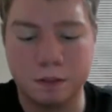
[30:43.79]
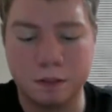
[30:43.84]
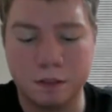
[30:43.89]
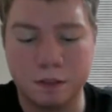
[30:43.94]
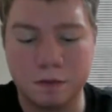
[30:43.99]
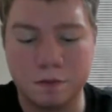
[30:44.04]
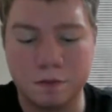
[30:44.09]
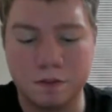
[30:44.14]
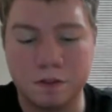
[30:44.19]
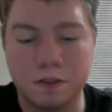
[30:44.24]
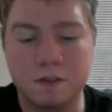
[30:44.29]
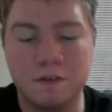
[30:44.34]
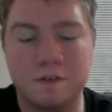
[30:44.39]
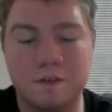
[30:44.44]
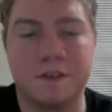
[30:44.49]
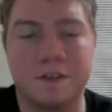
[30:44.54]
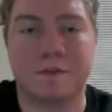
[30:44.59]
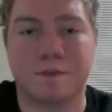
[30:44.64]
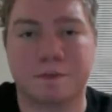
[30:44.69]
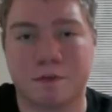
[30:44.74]
I wonder if you
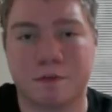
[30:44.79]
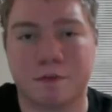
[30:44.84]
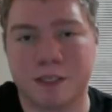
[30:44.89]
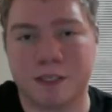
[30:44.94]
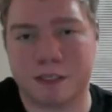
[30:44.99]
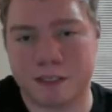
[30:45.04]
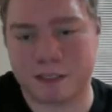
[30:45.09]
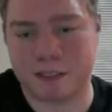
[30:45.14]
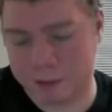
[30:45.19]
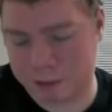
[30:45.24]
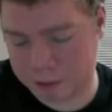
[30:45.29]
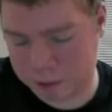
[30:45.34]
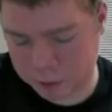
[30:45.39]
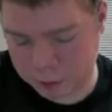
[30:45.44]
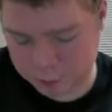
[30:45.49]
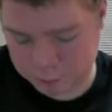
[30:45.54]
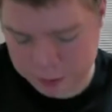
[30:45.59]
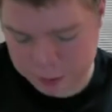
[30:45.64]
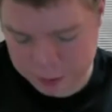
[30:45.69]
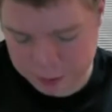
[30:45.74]
can
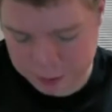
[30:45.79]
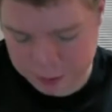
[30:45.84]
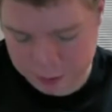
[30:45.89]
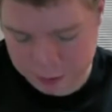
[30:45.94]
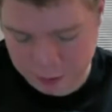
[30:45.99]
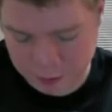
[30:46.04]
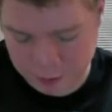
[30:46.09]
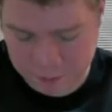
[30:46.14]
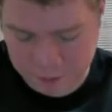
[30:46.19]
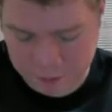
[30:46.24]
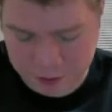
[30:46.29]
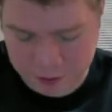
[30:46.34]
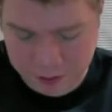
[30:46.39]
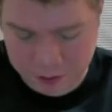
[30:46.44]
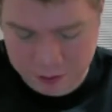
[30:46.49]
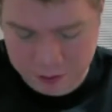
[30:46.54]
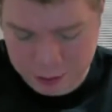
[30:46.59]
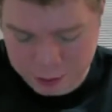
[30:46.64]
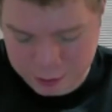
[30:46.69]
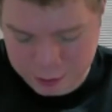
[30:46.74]
open this up because it
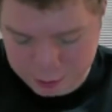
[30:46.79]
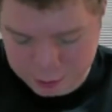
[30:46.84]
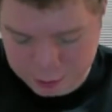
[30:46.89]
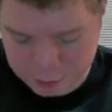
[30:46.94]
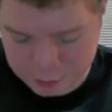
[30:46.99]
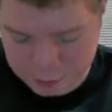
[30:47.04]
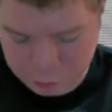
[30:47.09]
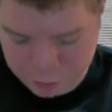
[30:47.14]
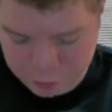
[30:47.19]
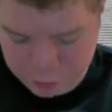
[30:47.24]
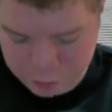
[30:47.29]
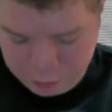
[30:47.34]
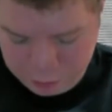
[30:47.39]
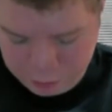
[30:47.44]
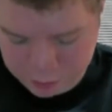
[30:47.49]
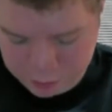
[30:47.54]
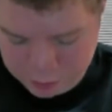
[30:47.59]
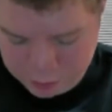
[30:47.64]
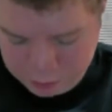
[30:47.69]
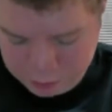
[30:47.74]
said you can switch
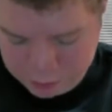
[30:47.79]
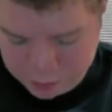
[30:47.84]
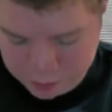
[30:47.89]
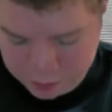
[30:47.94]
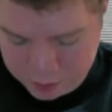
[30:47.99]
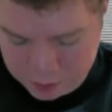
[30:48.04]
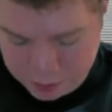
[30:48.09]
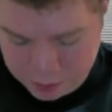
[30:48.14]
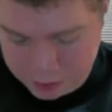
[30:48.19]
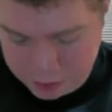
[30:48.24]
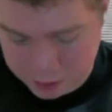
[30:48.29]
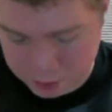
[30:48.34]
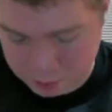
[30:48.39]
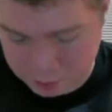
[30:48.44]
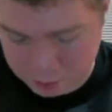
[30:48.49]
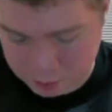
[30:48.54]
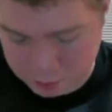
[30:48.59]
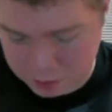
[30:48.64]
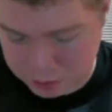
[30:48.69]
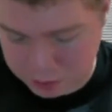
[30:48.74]
around, but the way
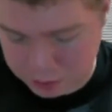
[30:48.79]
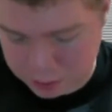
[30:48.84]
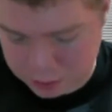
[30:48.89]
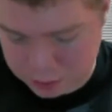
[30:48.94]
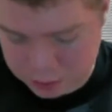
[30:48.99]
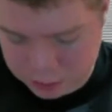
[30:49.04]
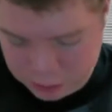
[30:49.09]
it looks